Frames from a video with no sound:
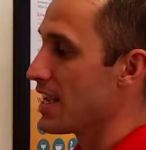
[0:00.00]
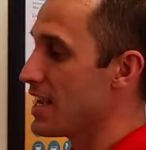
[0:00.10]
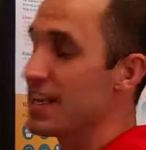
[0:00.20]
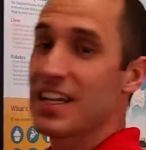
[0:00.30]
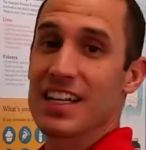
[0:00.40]

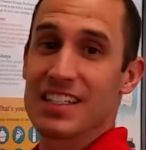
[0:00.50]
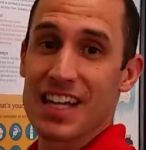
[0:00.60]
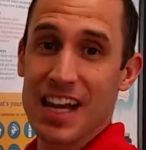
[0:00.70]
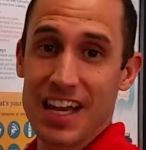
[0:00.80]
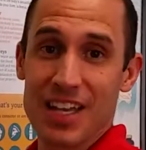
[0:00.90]
Eating and
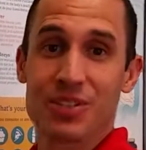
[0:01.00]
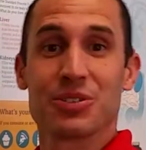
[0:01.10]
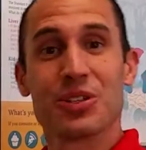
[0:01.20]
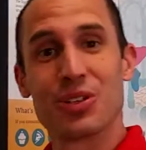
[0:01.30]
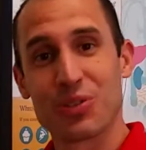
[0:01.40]

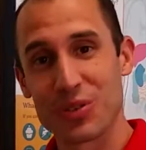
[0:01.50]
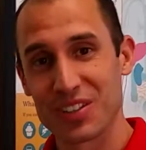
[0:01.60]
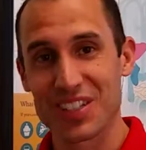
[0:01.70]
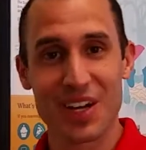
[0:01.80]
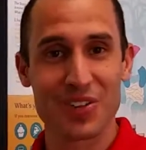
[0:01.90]
diet,
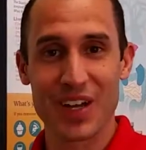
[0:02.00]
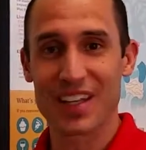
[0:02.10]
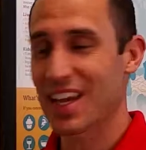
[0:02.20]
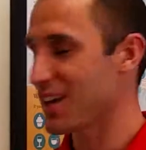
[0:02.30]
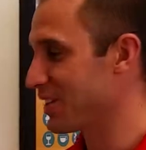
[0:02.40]
we'll talk
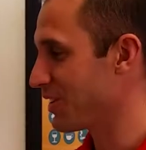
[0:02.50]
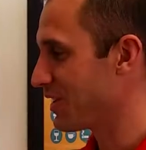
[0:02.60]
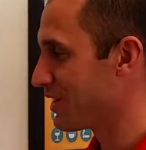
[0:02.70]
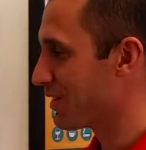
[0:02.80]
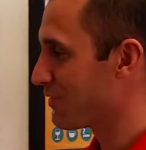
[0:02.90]
about that
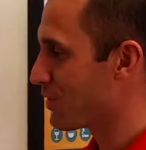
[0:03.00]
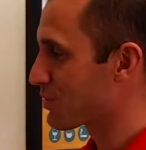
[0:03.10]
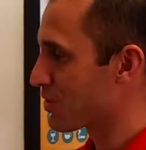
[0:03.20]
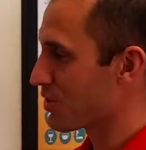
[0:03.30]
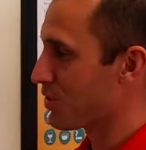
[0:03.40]
in the
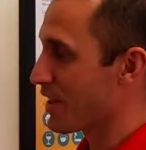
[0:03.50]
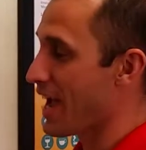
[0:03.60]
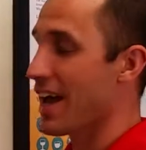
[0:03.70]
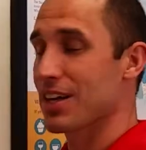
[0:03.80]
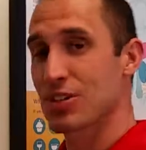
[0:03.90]
future.
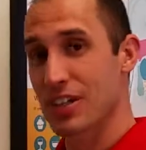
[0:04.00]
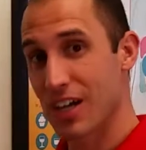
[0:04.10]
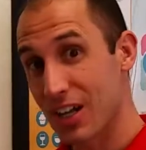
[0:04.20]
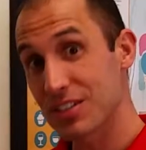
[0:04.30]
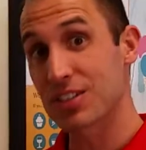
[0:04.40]
That actually
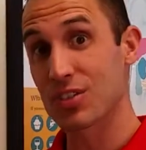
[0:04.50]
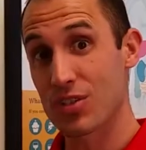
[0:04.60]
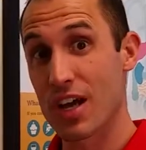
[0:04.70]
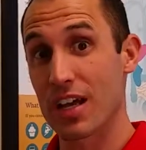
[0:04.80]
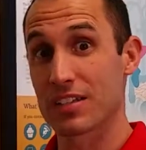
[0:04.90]
causes
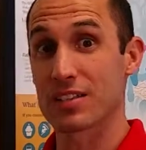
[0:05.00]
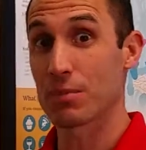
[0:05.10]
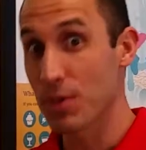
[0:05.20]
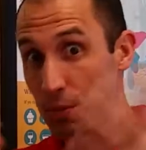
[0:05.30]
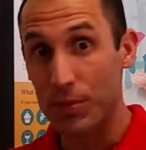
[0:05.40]
stress,
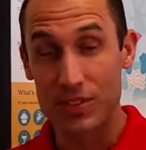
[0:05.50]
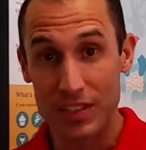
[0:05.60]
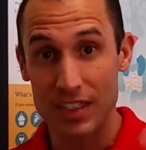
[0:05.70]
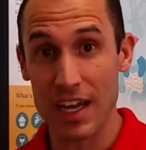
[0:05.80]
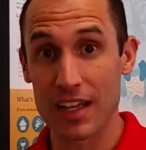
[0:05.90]
the pupils
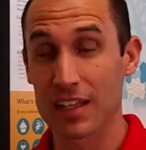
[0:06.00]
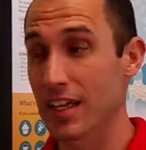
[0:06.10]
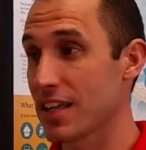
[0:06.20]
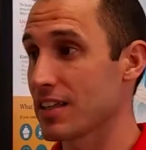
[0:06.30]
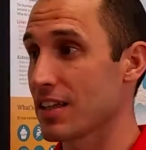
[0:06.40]
to
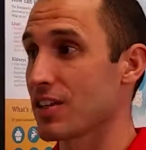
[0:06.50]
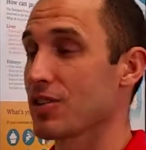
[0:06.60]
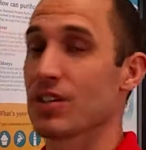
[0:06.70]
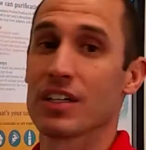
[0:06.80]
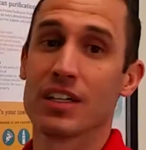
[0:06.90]
dilate,
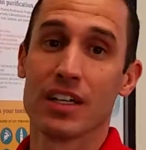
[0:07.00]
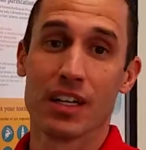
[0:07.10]
the